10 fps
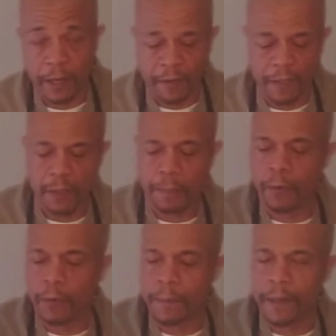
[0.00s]
is a
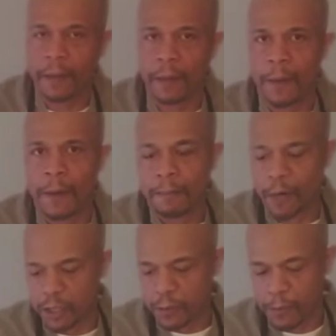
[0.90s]
portobello
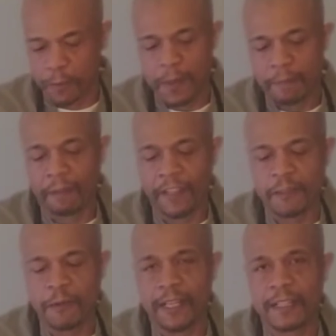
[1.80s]
mushroom. Now this one
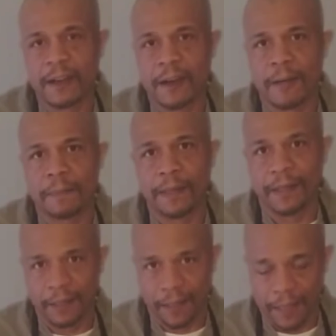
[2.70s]
has already been
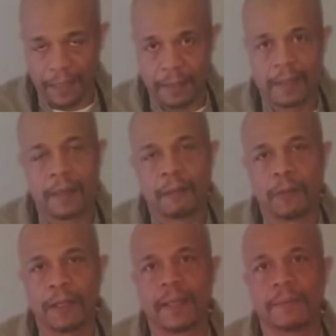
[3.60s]
cleaned. When it
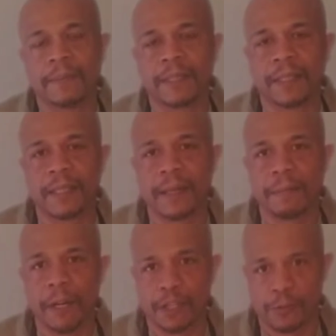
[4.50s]
comes to cleaning
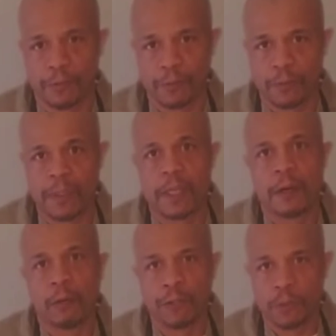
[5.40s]
mushrooms, what
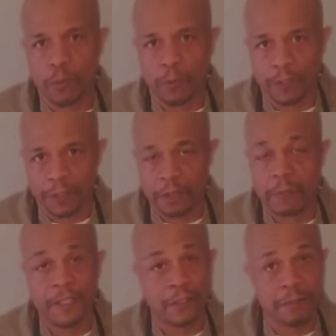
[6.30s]
you want to do is
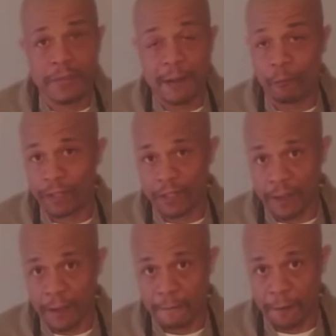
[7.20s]
do not rinse it off,
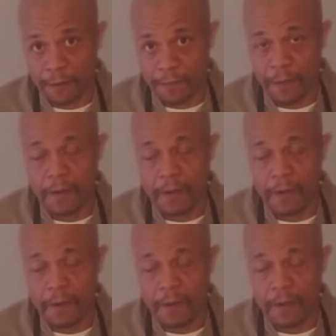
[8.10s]
first of all.